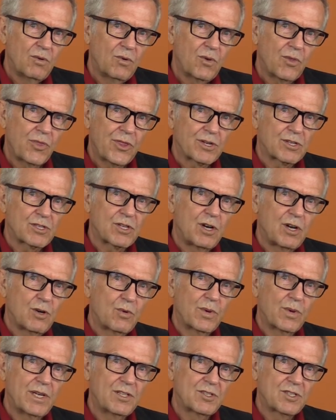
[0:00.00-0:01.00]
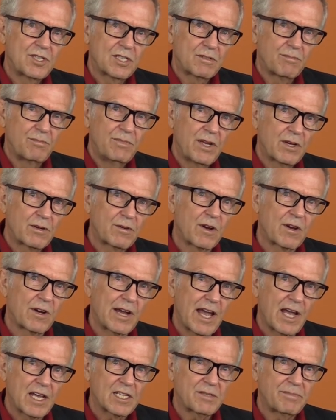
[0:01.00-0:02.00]
there's always this mirror
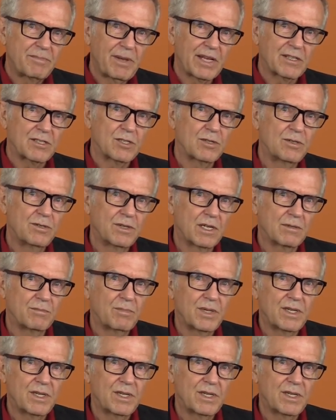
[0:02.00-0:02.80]
aspect to it,